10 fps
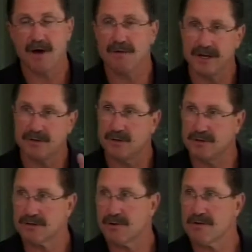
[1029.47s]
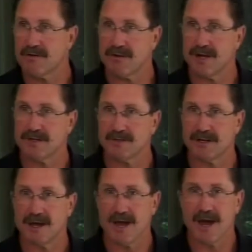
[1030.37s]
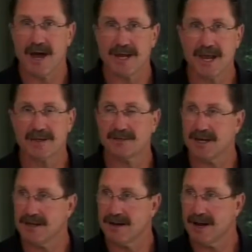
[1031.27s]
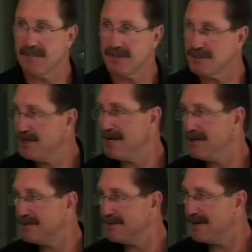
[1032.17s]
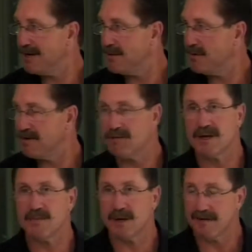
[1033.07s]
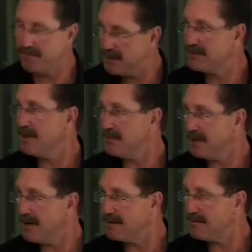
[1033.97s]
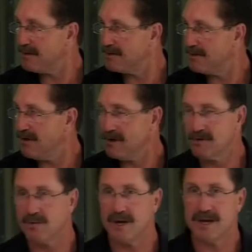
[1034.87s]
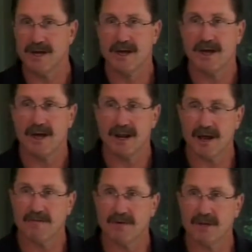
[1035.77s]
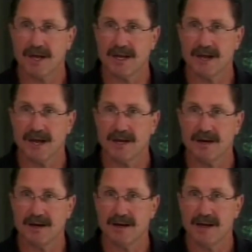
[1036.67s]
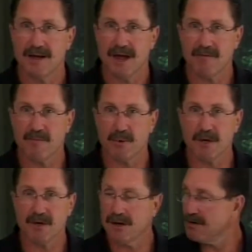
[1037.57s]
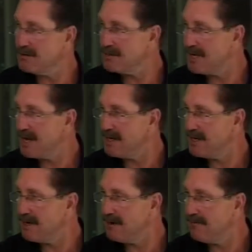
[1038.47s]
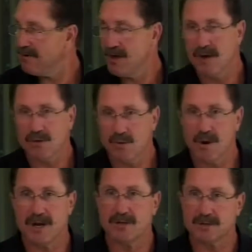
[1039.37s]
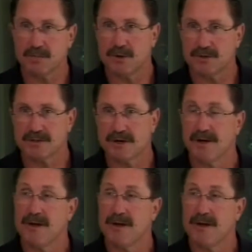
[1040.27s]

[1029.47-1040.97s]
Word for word: they do certain things. And I can't say that I'm a genius at any one thing, but I've picked up a lot of things along the way. And I feel like I uh, have a pretty good understanding of the way you're supposed to